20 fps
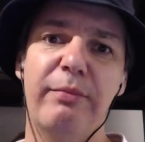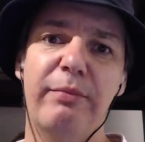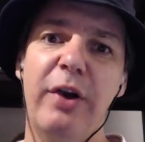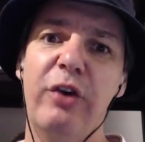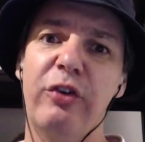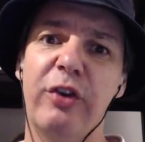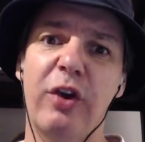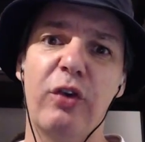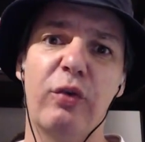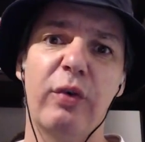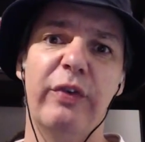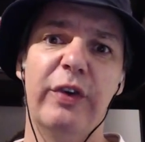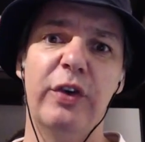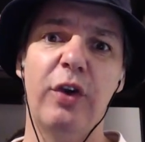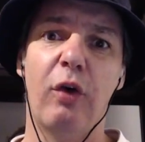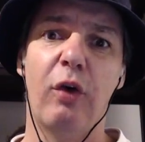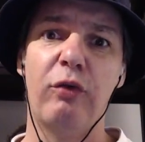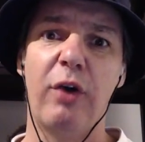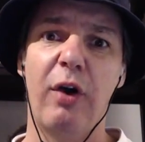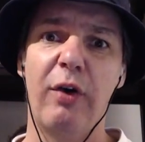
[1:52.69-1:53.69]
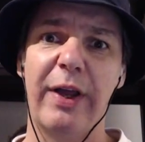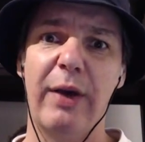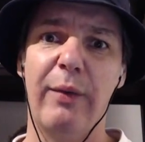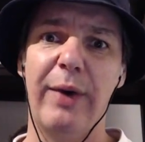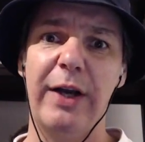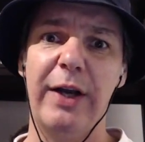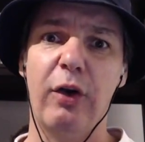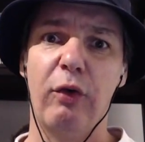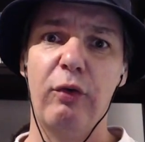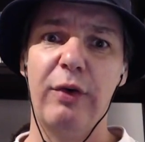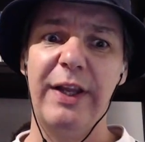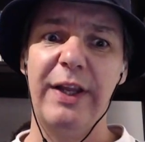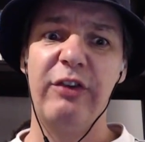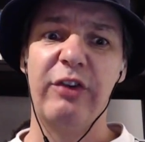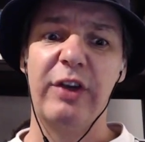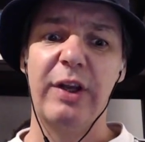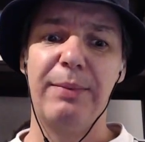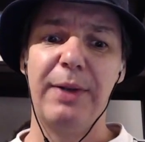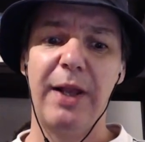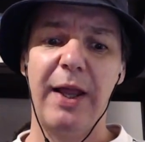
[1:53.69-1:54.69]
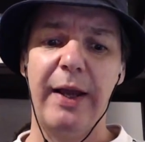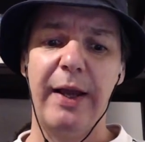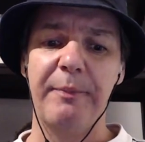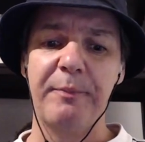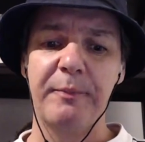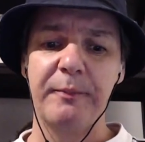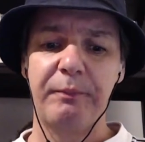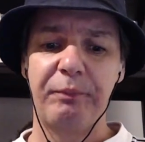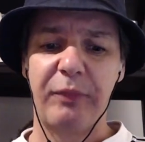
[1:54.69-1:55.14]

And most of those were for not rolling away, not releasing a player.